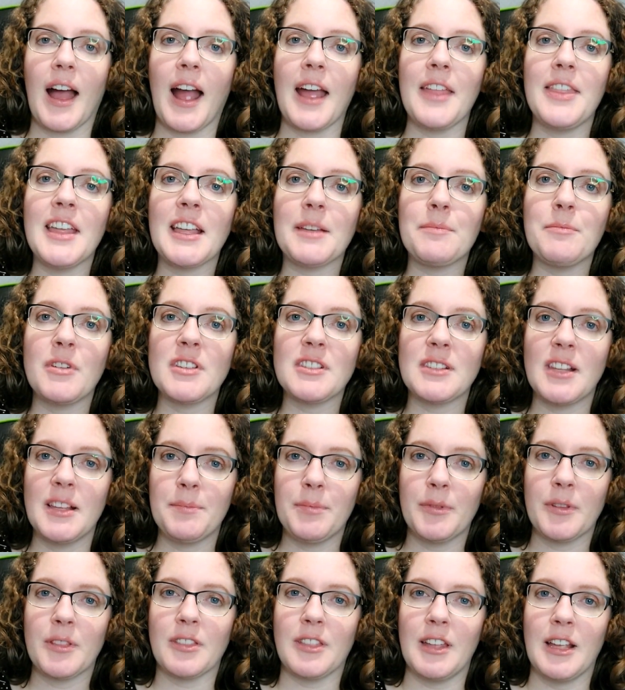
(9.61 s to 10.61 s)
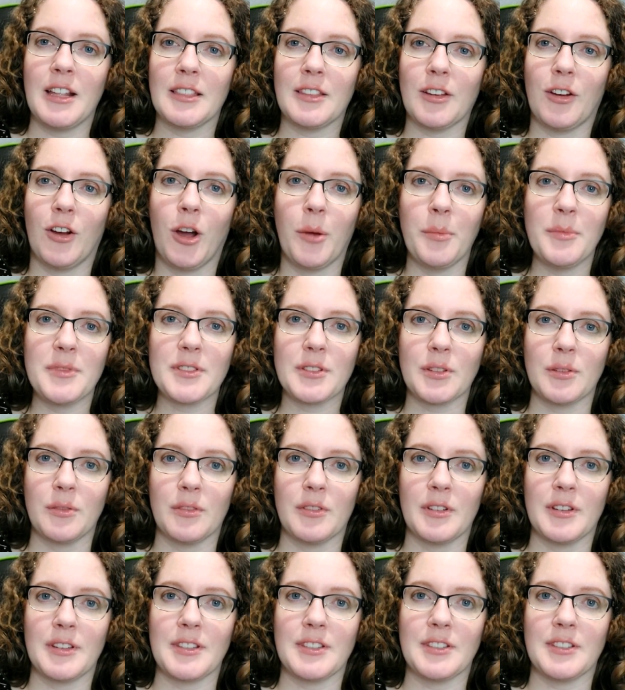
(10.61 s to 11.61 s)
I think most people think that
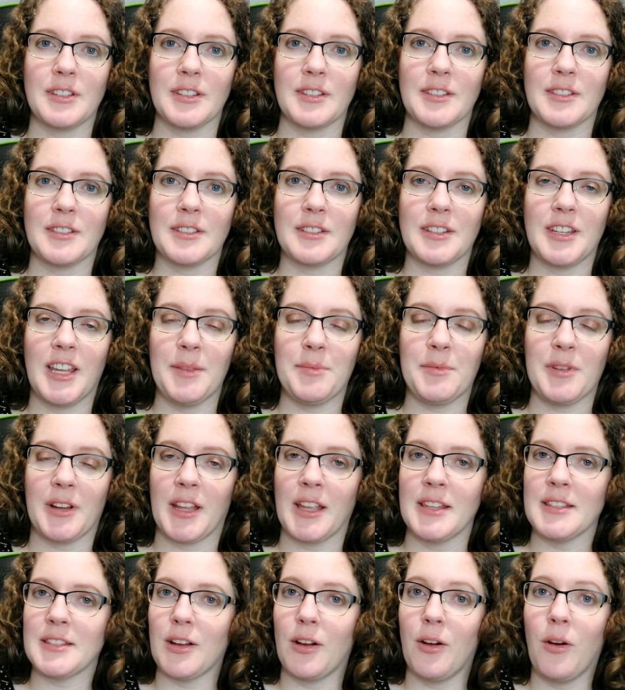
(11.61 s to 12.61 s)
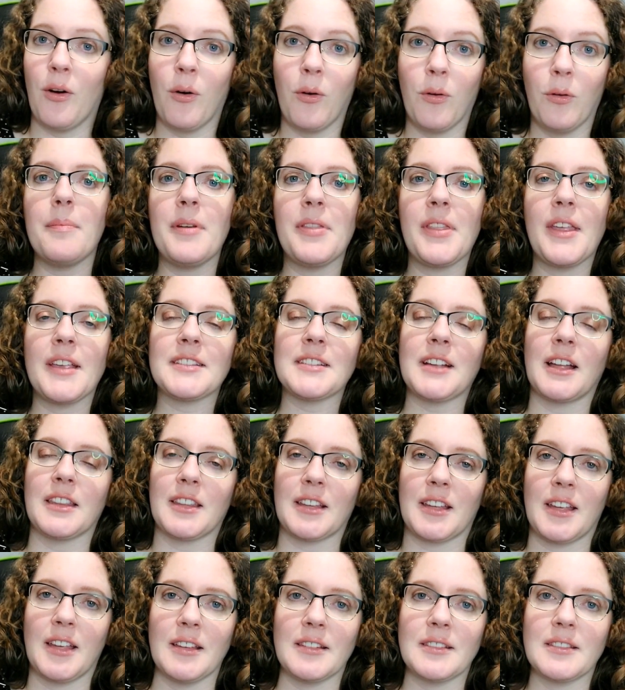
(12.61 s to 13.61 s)
homeschoolers just keep their kids at home, but that's not
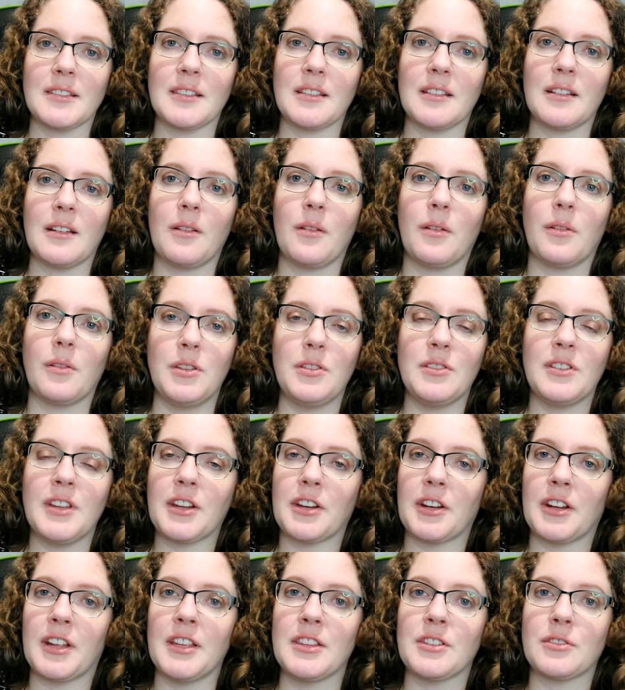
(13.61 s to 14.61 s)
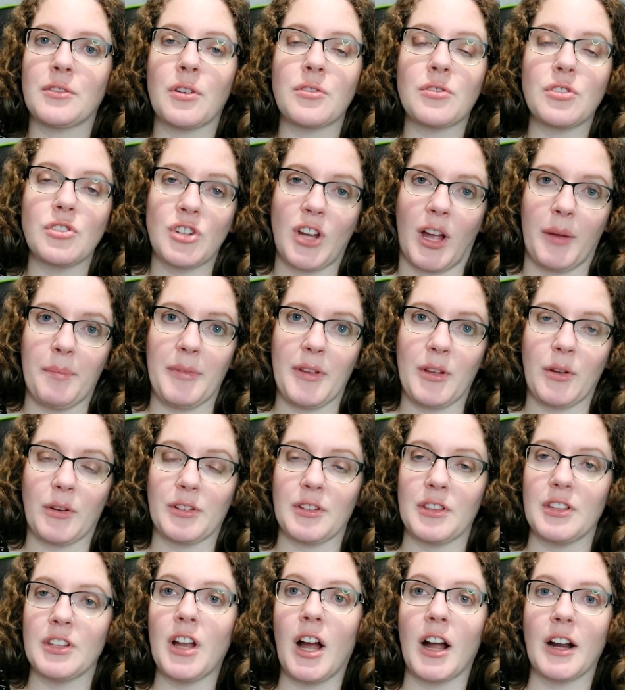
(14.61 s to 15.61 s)
the case. When you take your kids grocery shopping or
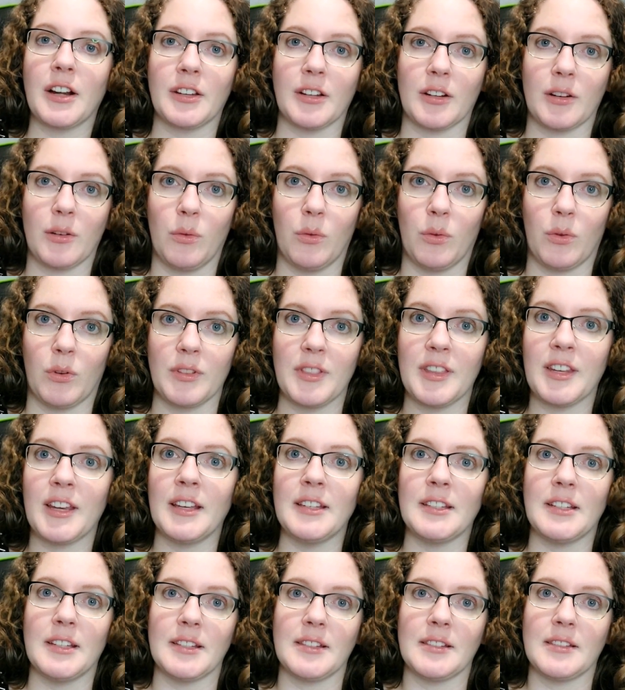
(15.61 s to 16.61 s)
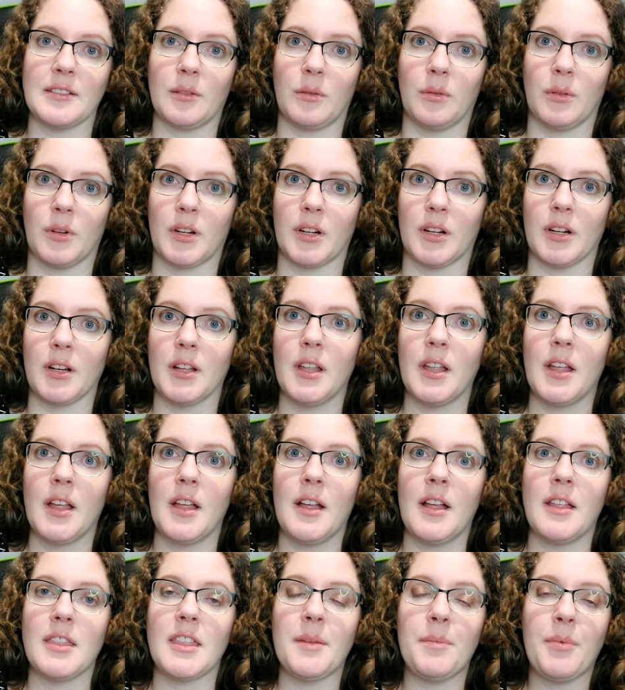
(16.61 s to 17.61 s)
to the doctor or the dentist or
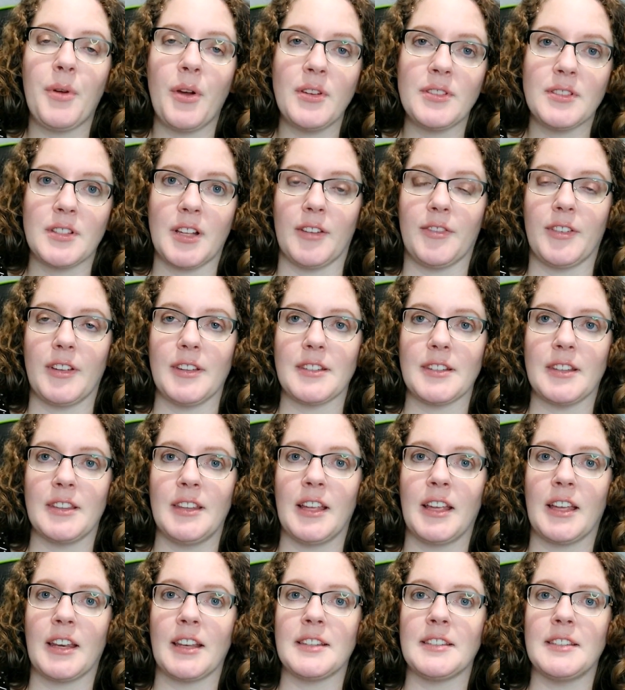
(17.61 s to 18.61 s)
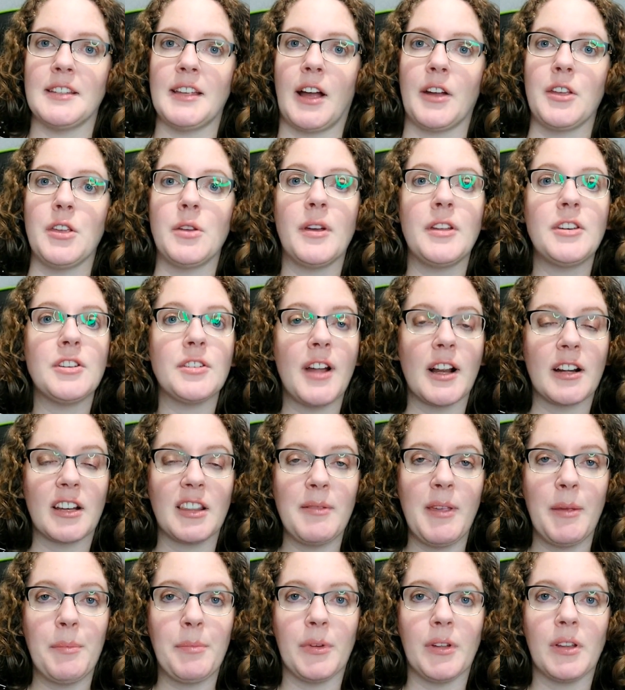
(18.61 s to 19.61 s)
the post office, they get to see how you interact
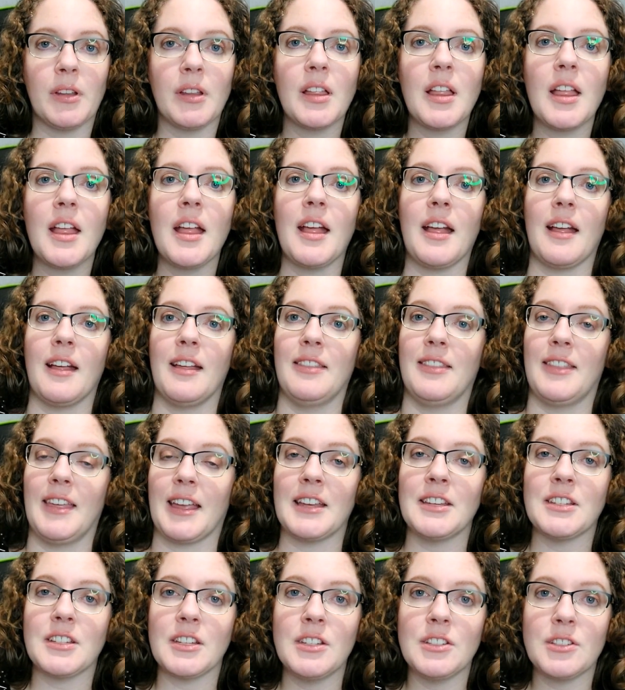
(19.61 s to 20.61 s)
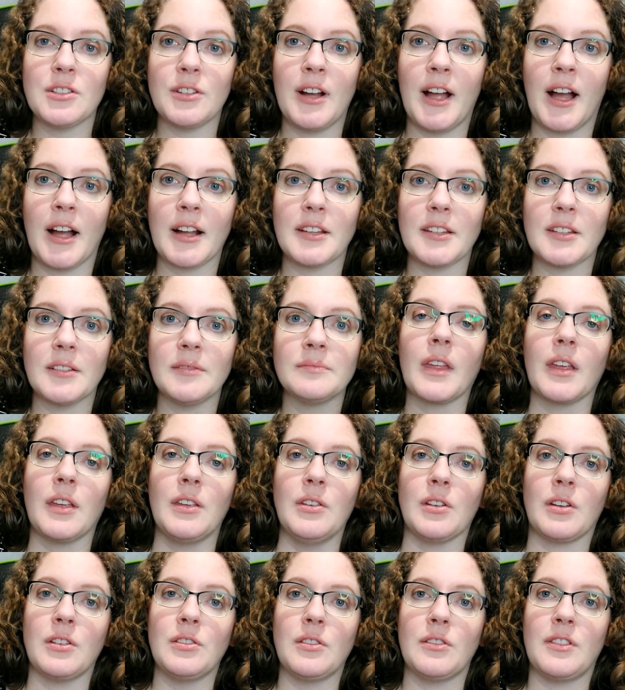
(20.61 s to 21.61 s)
with people, they get to interact.
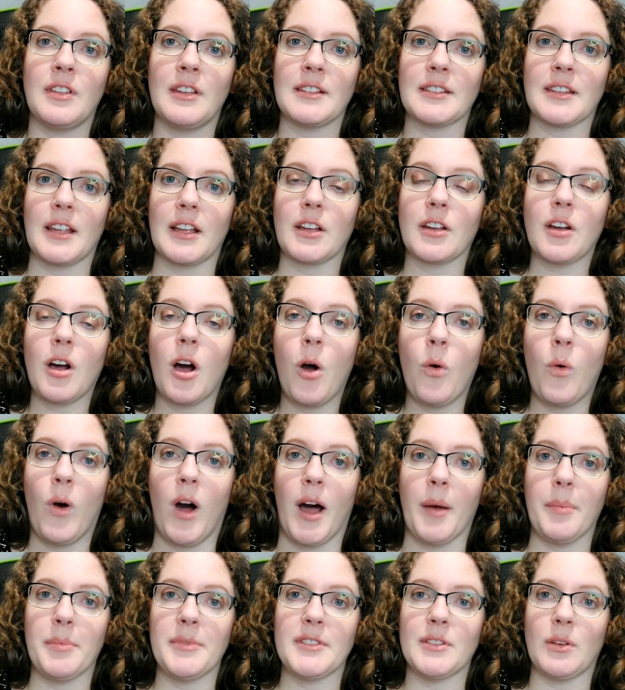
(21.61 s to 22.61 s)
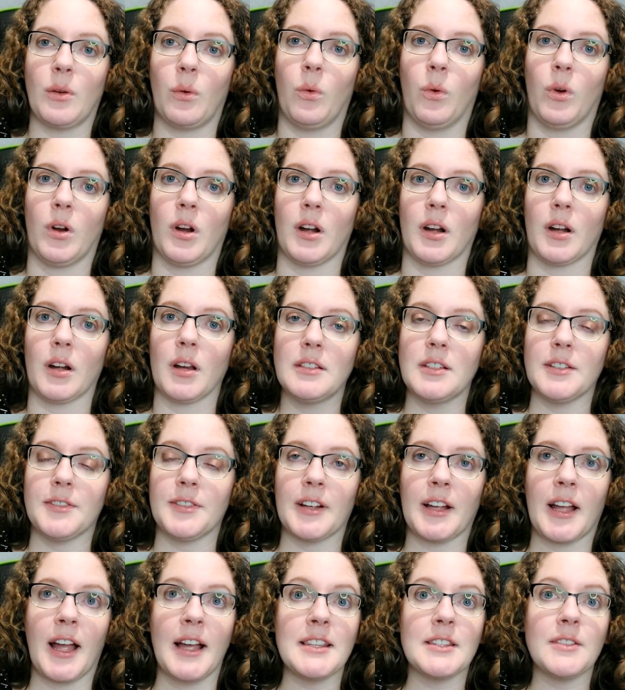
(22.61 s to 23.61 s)
You can do things like co-ops or
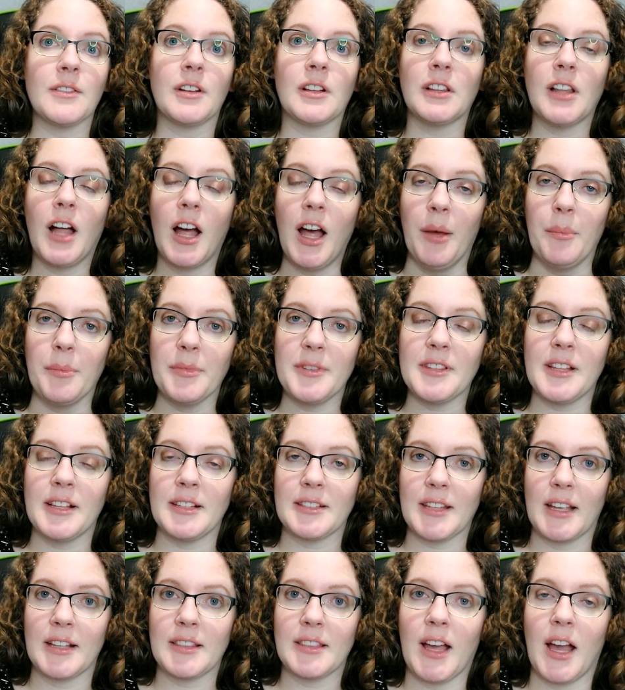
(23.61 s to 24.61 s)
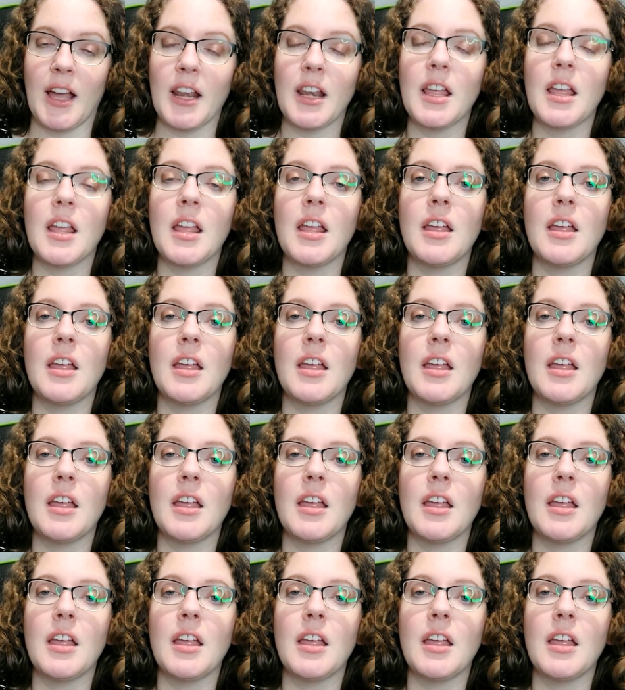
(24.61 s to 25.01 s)
different kinds of clubs, things like that.